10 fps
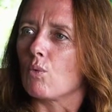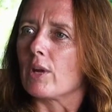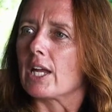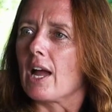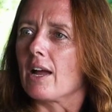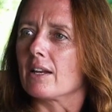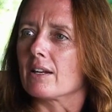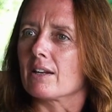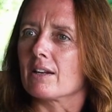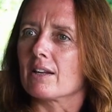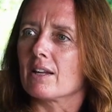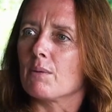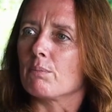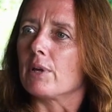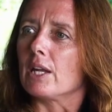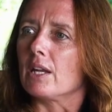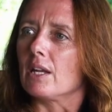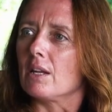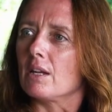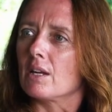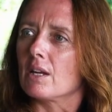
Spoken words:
we can be